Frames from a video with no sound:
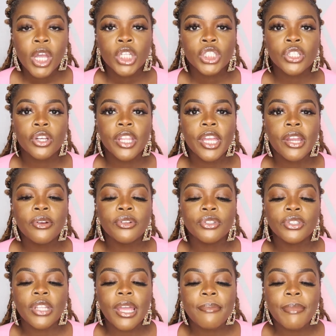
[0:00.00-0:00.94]
so
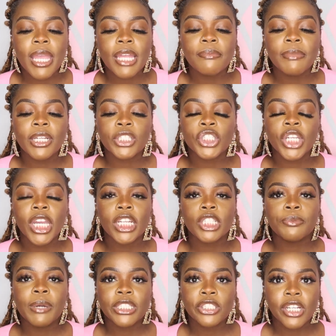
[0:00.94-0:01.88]
they made me
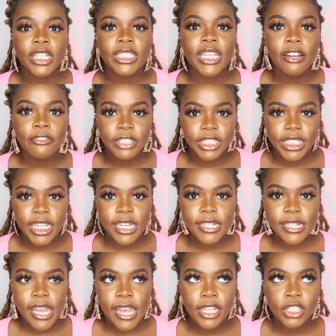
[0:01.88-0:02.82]
change my trays every
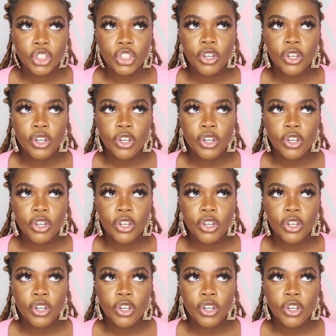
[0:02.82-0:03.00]
10 days.